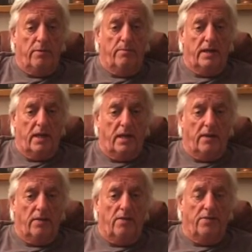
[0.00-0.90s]
the
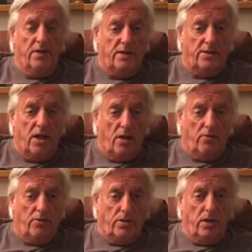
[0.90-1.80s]
beginning that this
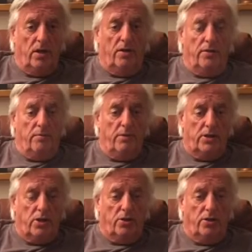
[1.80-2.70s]
note the
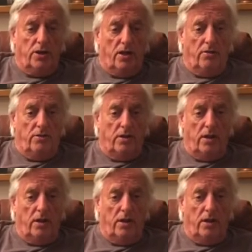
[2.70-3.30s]
Mishcon note,